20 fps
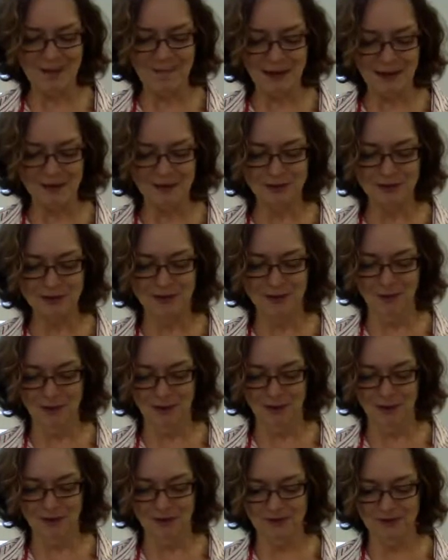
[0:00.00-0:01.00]
better to
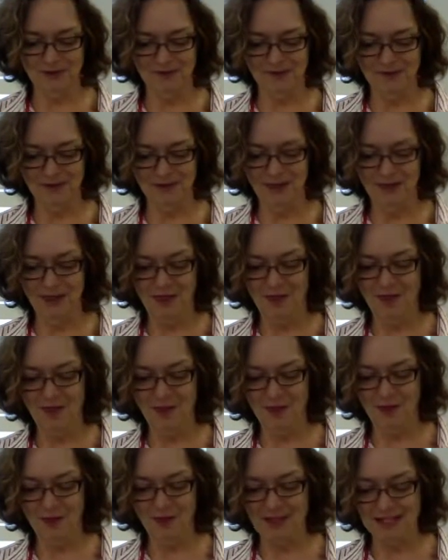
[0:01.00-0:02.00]
emerge,
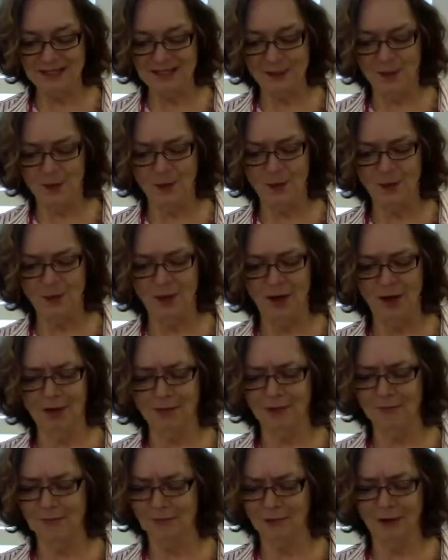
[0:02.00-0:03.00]
though that's a whole
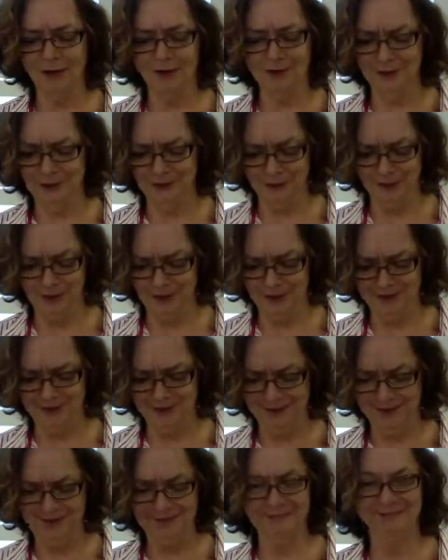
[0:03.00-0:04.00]
column for another
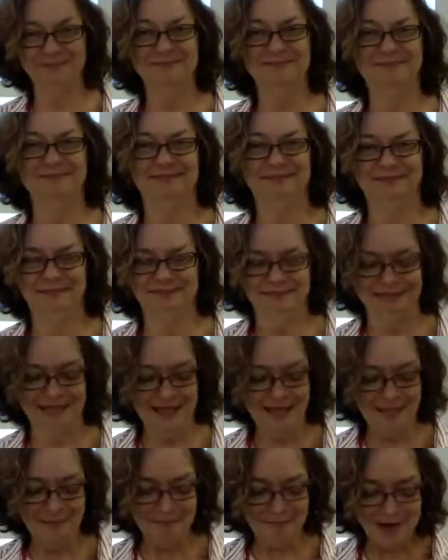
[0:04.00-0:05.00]
week.
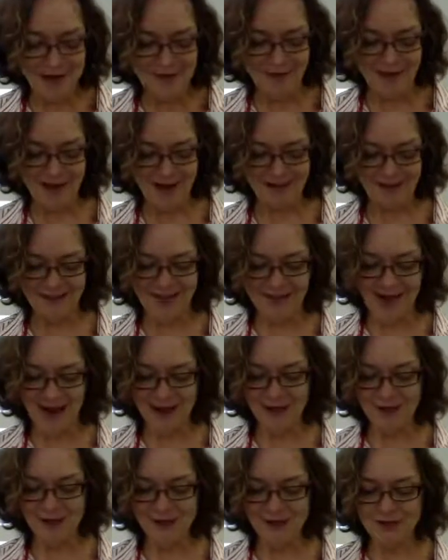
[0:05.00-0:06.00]
Meanwhile,
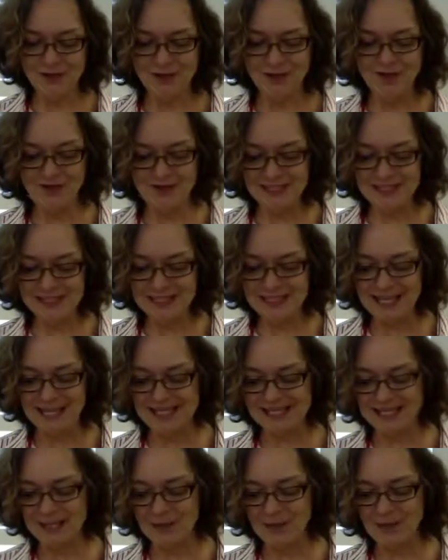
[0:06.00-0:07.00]
I urge you to visit and
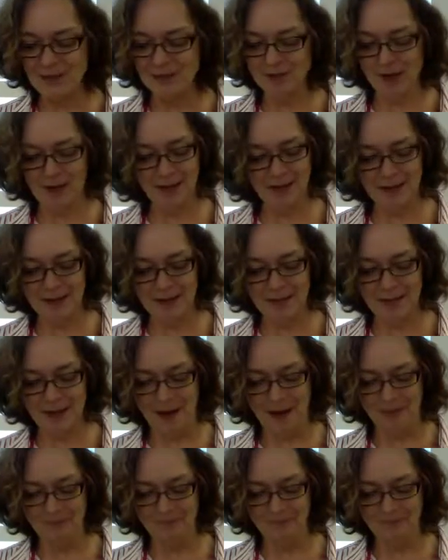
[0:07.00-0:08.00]
see what I'm talking
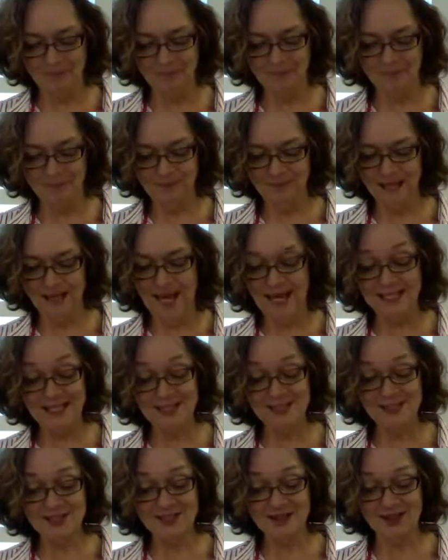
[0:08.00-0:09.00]
about.
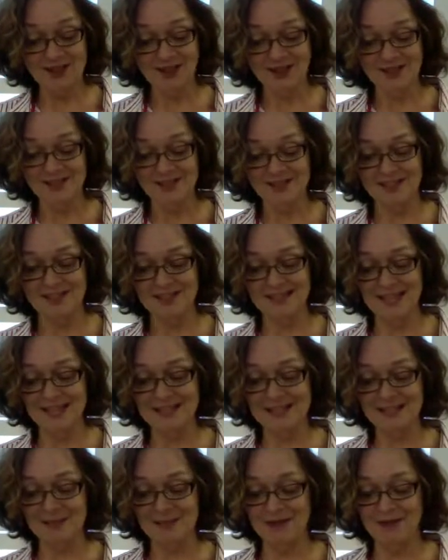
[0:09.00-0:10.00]
Against the odds, the
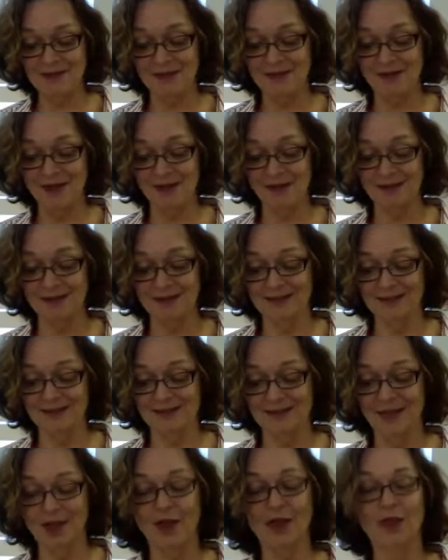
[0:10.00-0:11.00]
Saints beat the
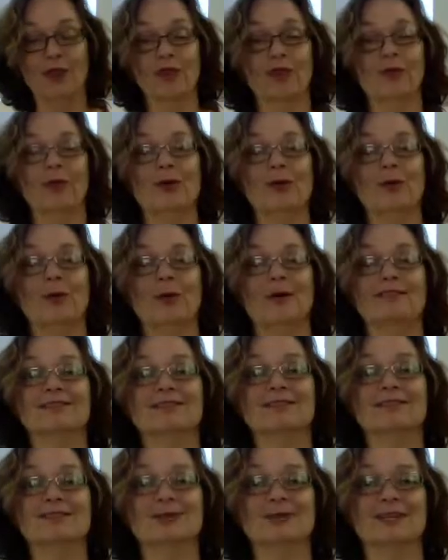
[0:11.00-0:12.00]
Falcons
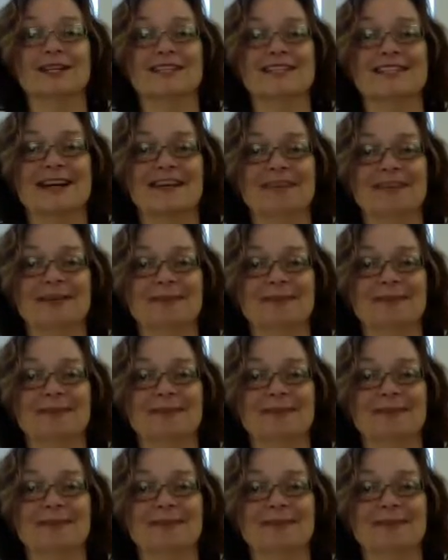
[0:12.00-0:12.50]
31-27.